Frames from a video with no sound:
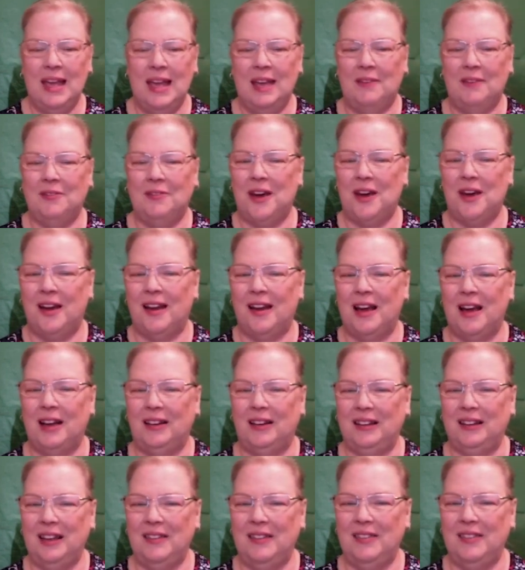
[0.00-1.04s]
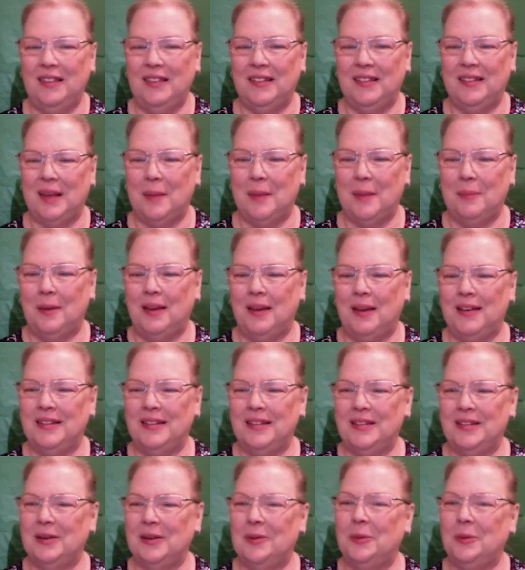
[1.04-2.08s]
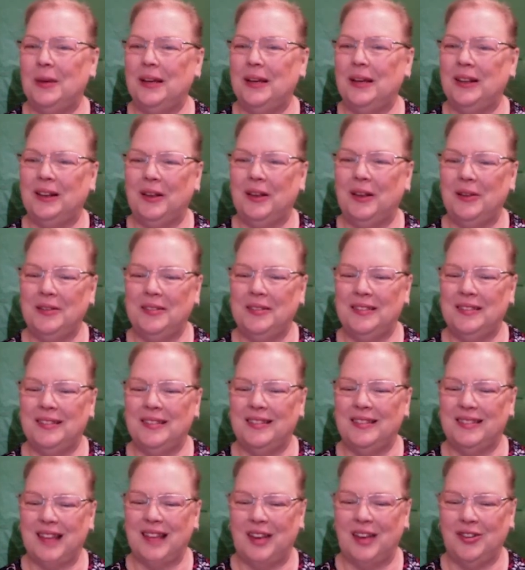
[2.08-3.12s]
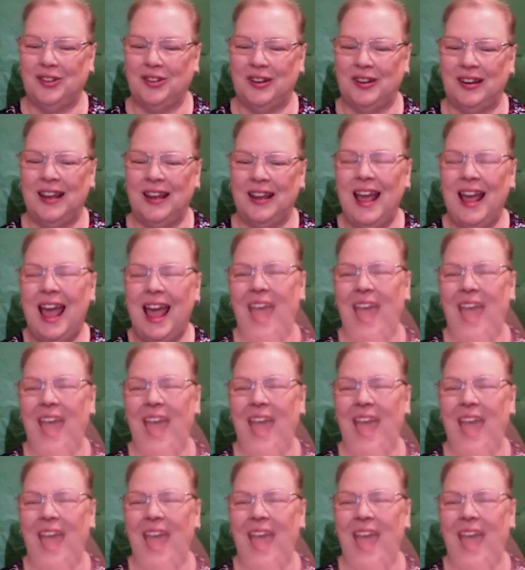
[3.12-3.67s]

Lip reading: If not, I'll leave this up until we close the session.